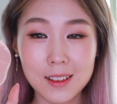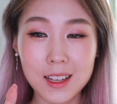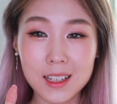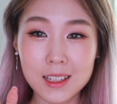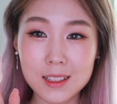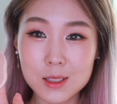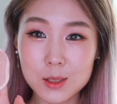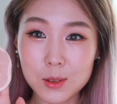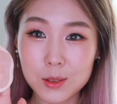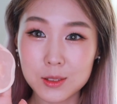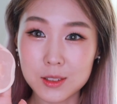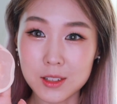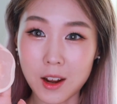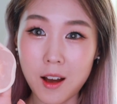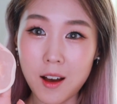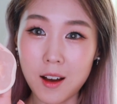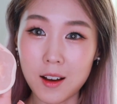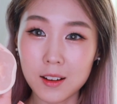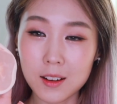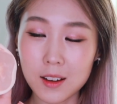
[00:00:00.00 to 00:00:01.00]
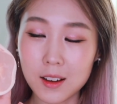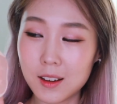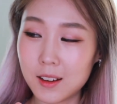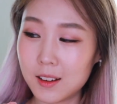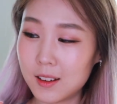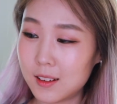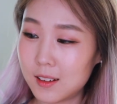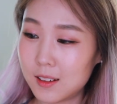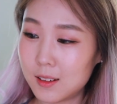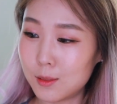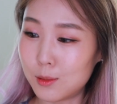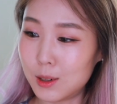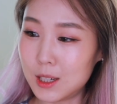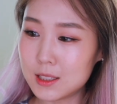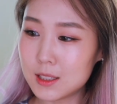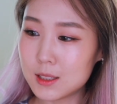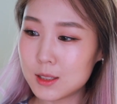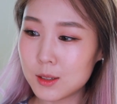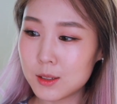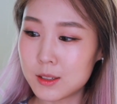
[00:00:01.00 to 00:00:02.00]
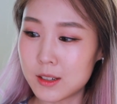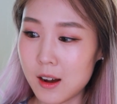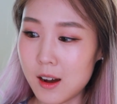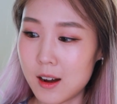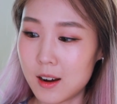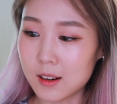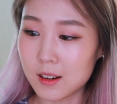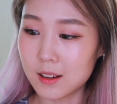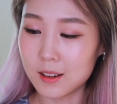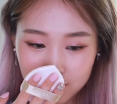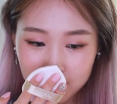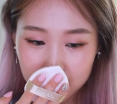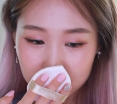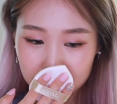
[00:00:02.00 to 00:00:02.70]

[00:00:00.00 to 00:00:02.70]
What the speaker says: And it's so dark. Why is it so dark?